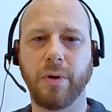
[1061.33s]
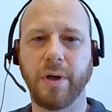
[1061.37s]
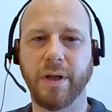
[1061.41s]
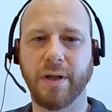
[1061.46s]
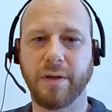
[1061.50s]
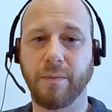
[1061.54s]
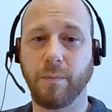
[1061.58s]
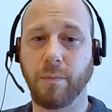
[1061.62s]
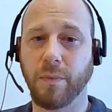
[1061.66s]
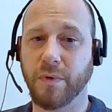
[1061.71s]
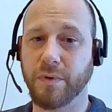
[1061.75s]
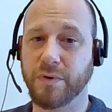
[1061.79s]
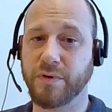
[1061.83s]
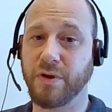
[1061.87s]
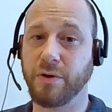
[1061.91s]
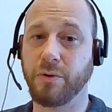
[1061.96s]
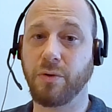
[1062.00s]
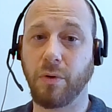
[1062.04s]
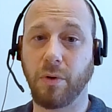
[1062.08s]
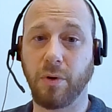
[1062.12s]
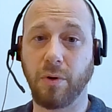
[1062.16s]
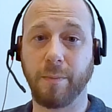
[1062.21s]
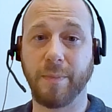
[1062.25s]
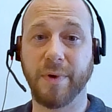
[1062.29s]
It was in
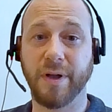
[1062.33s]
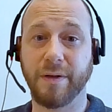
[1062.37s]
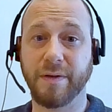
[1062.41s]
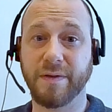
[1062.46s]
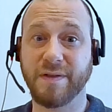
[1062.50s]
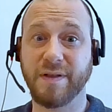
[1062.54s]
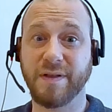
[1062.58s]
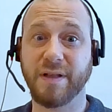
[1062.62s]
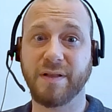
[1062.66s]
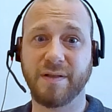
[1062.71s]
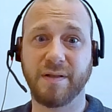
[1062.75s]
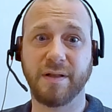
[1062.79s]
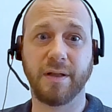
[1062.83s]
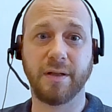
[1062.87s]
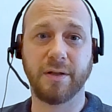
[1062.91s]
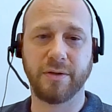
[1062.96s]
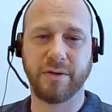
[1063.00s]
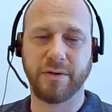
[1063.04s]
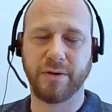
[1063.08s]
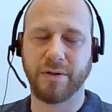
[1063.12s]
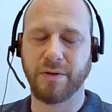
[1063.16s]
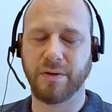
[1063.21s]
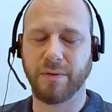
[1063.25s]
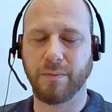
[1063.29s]
orbit 6
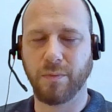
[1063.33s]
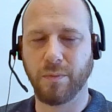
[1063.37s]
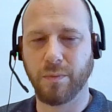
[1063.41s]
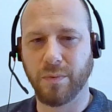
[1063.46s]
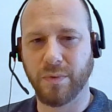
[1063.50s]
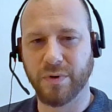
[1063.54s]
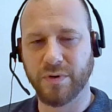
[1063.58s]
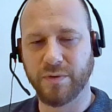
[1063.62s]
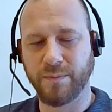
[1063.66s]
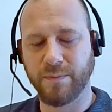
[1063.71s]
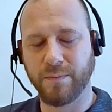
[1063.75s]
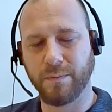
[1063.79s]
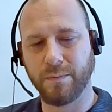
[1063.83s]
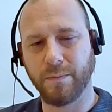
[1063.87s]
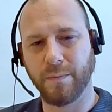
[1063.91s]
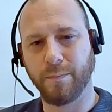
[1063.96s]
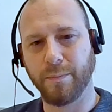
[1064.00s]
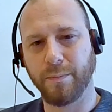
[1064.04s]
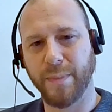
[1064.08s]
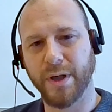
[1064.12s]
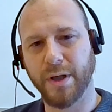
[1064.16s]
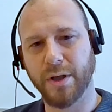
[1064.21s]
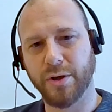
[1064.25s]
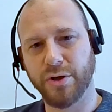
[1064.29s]
years. It was a
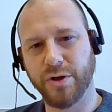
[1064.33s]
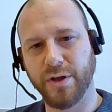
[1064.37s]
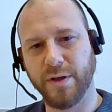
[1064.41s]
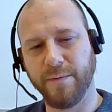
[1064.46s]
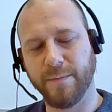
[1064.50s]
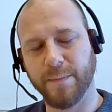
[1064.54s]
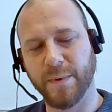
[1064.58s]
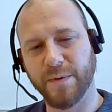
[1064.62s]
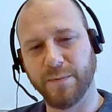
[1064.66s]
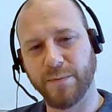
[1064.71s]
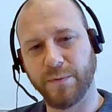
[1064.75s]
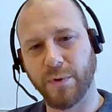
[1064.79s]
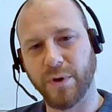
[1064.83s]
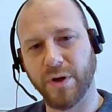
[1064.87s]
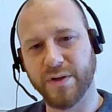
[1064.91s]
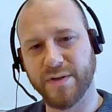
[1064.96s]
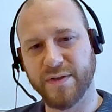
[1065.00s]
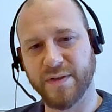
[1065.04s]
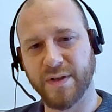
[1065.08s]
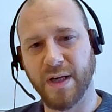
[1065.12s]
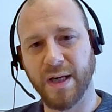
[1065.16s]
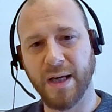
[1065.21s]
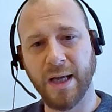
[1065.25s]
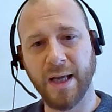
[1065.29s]
big achievement for
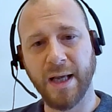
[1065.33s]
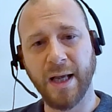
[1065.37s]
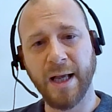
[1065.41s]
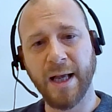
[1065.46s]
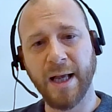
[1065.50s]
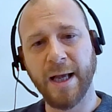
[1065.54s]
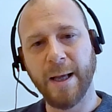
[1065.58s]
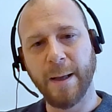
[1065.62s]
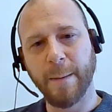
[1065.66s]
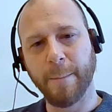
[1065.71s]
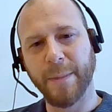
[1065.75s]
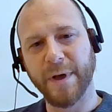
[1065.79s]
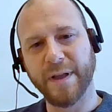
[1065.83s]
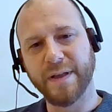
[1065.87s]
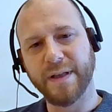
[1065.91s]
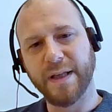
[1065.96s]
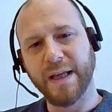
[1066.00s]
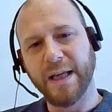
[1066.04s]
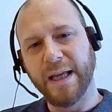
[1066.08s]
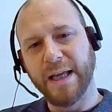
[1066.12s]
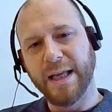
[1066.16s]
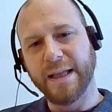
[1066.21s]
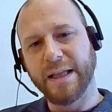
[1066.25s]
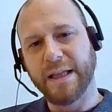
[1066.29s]
us. But
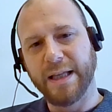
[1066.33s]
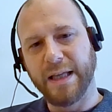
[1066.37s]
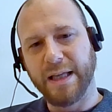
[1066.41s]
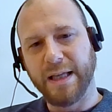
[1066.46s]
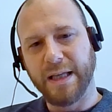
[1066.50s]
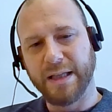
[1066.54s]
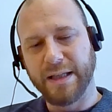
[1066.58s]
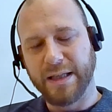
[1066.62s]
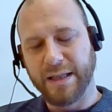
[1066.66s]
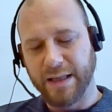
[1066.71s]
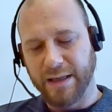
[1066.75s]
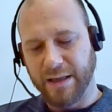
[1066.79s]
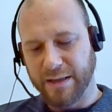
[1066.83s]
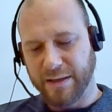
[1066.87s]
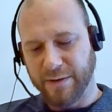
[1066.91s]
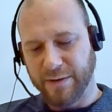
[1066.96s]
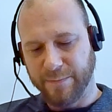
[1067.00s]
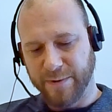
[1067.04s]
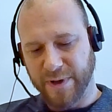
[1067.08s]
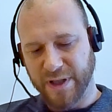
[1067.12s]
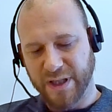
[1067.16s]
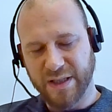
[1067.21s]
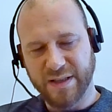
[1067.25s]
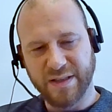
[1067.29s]
the
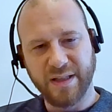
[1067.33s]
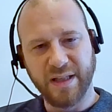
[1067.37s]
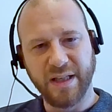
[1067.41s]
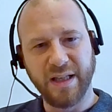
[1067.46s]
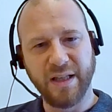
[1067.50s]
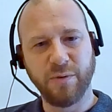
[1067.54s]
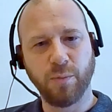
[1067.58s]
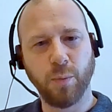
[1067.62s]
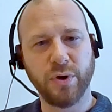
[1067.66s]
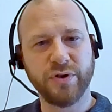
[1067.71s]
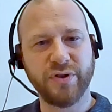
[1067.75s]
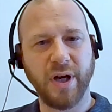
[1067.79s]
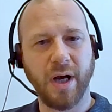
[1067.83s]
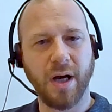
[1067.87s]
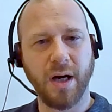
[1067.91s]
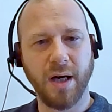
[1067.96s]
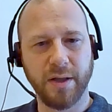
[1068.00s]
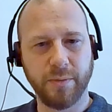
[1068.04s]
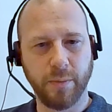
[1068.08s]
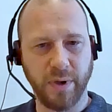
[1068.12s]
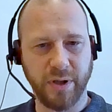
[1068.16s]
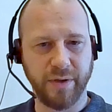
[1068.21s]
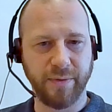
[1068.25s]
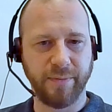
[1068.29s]
thing is, it was a
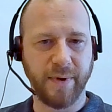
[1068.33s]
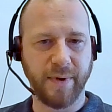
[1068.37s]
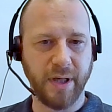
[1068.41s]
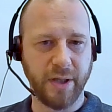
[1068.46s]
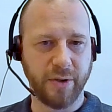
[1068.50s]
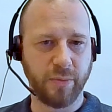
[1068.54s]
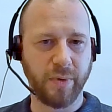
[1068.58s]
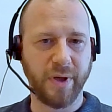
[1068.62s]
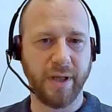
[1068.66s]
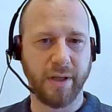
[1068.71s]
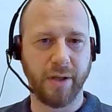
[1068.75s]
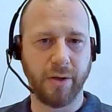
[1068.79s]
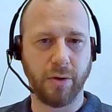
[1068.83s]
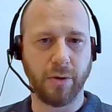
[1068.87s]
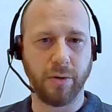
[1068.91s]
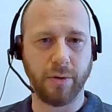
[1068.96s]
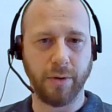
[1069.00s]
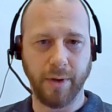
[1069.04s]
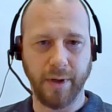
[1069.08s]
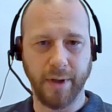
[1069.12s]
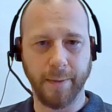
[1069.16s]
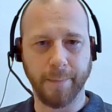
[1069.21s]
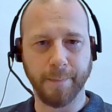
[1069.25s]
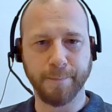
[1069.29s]
hardware-defined radio on
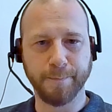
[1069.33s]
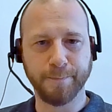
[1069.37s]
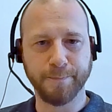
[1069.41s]
there.